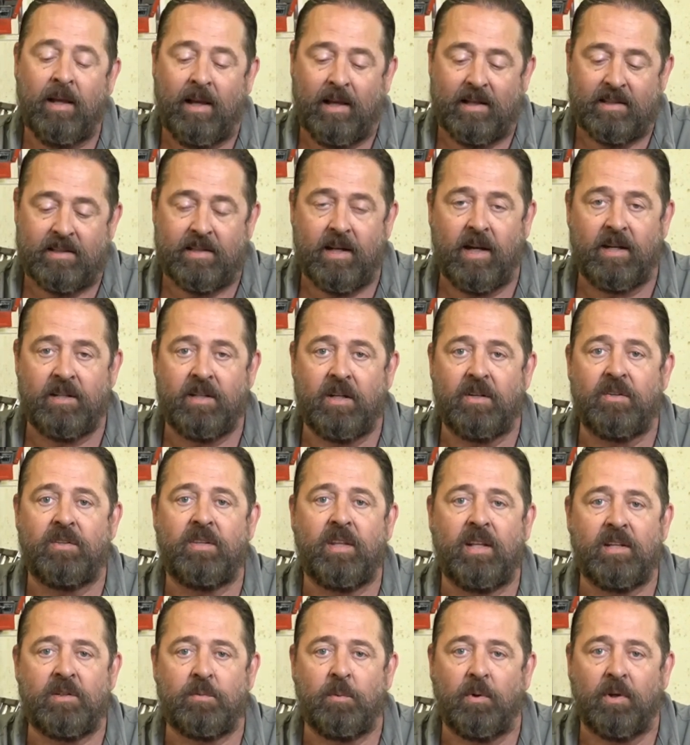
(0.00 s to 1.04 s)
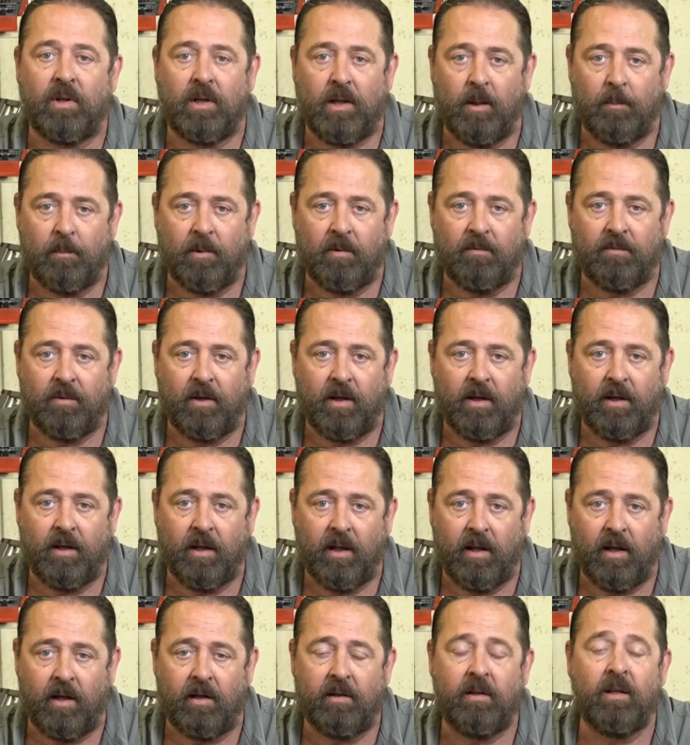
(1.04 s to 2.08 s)
It's not just this one, come to find
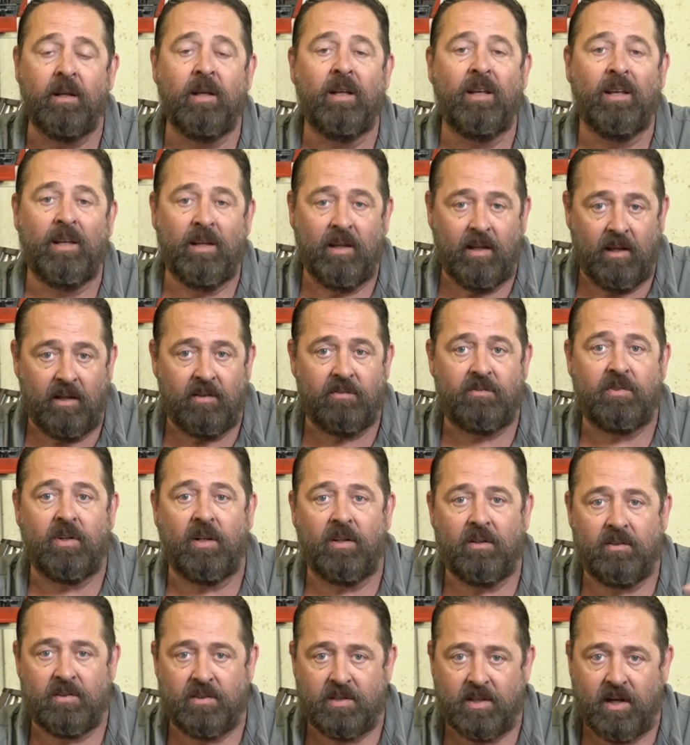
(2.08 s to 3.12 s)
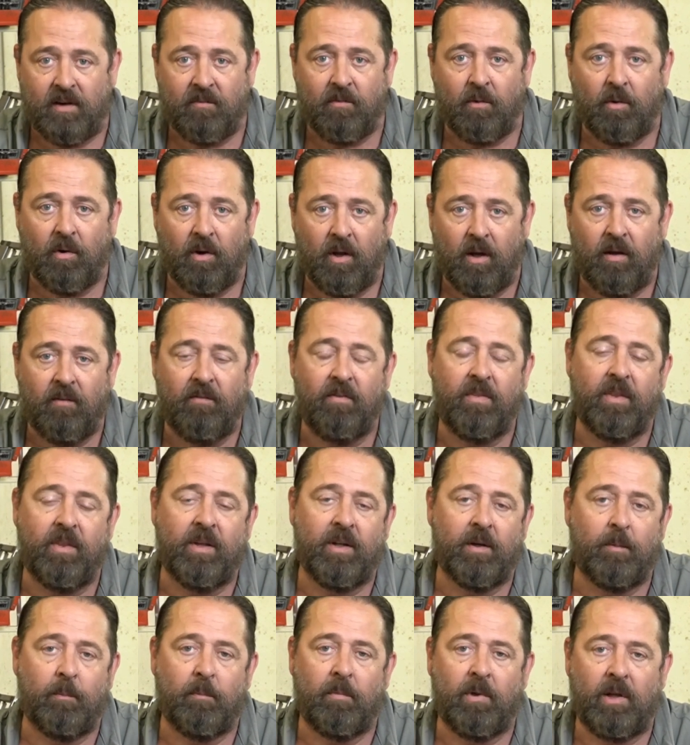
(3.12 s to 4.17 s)
out. It's several of
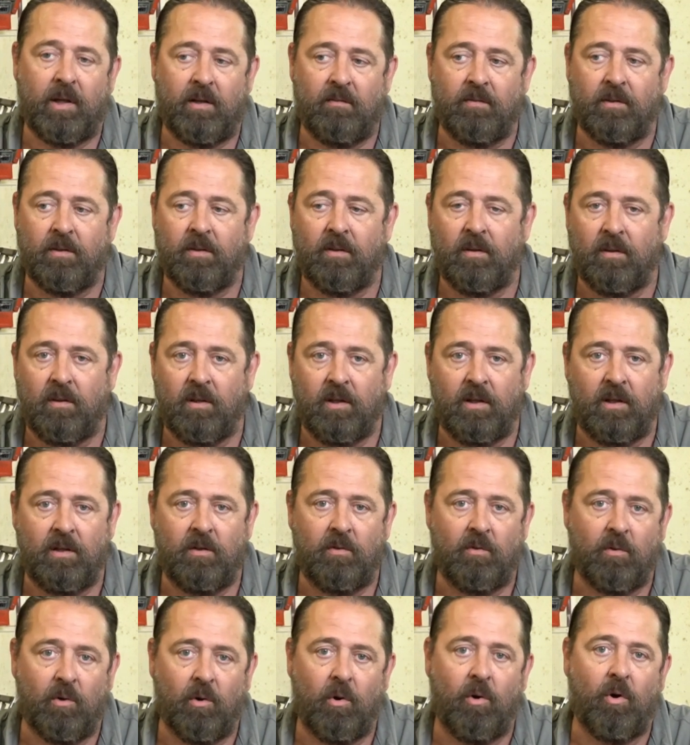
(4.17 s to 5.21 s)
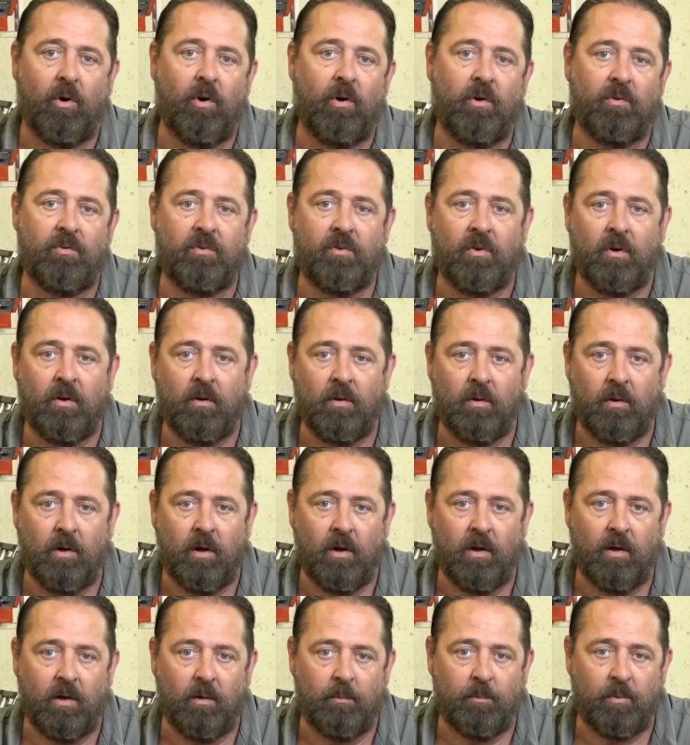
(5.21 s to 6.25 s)
them, even the large
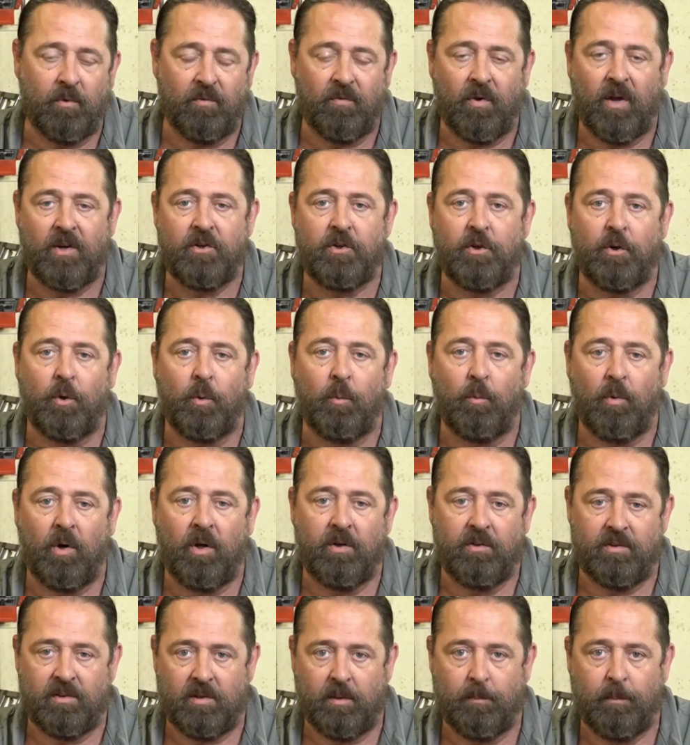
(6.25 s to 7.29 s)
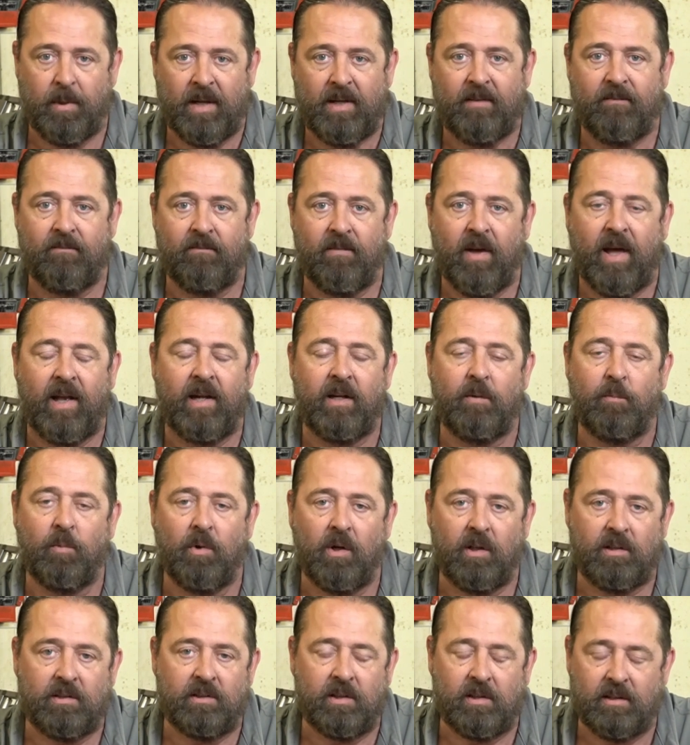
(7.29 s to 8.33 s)
professional ones, the big vatted
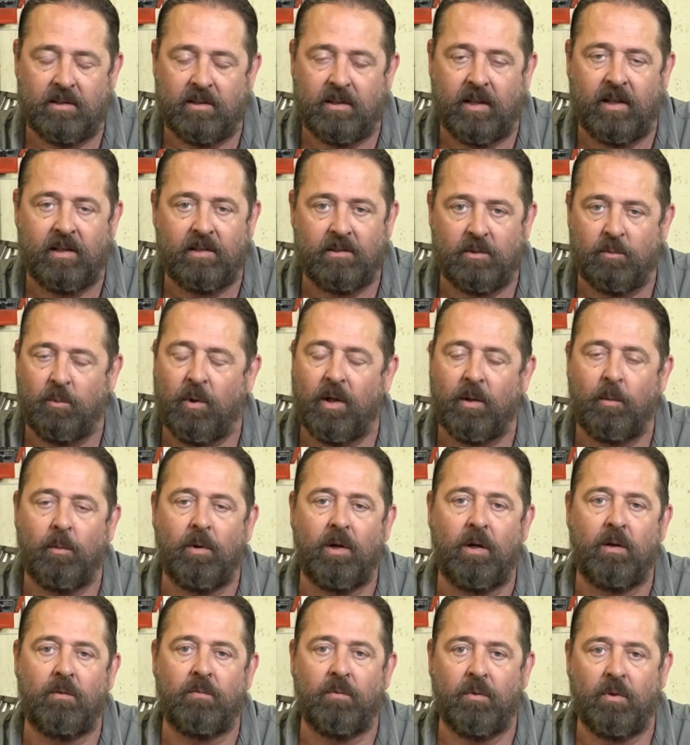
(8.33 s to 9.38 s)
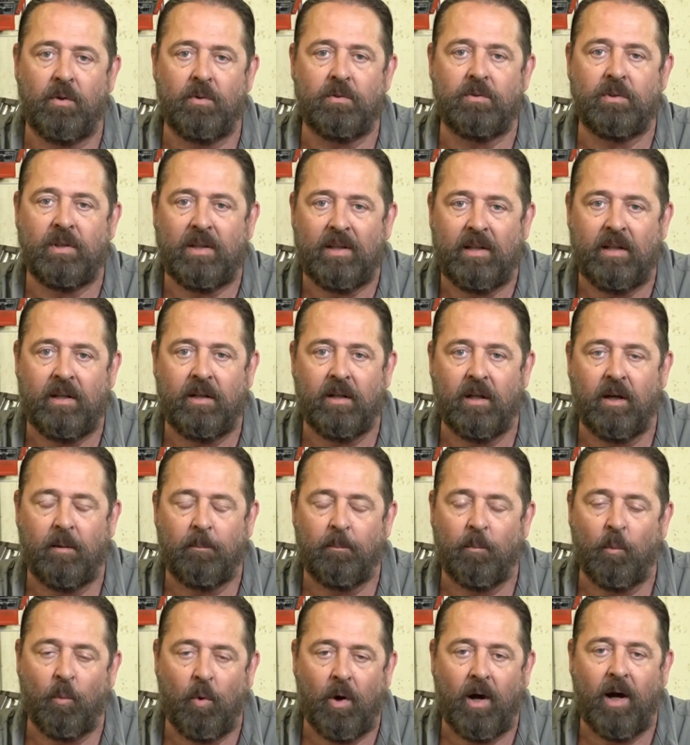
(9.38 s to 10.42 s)
ones. It takes quite a while for those to heat
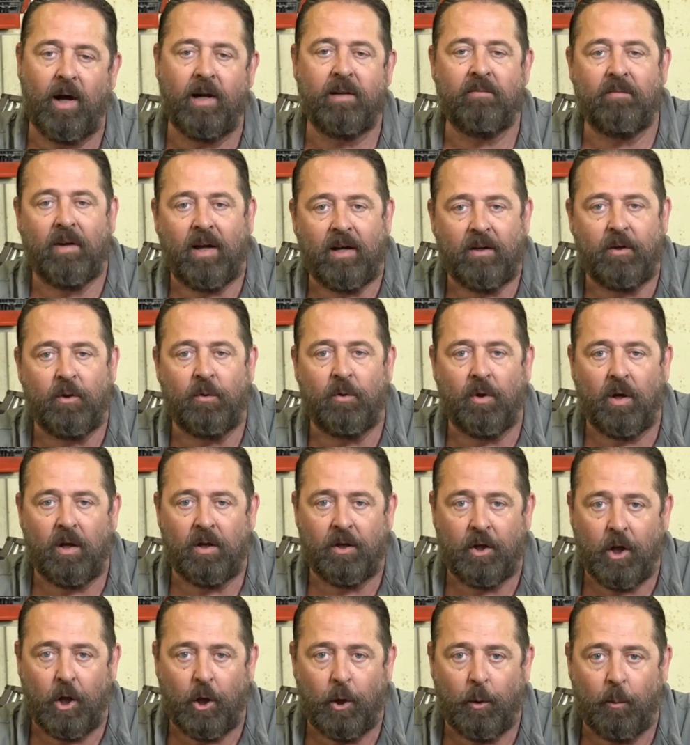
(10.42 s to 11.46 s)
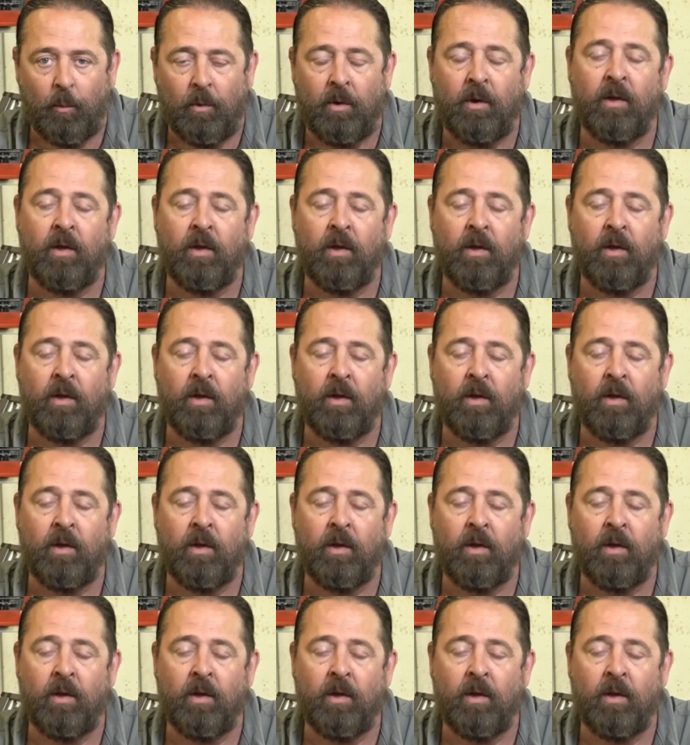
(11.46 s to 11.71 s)
up. Why? I do not know.